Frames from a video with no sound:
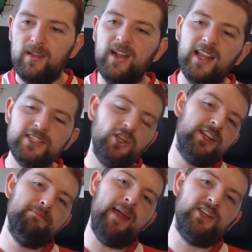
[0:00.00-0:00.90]
Now, let's look at
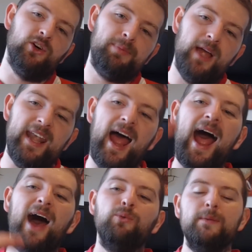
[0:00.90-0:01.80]
the makeup and
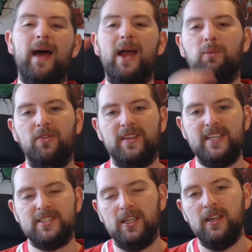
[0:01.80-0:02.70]
how we might want
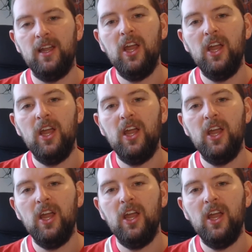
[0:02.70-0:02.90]
these to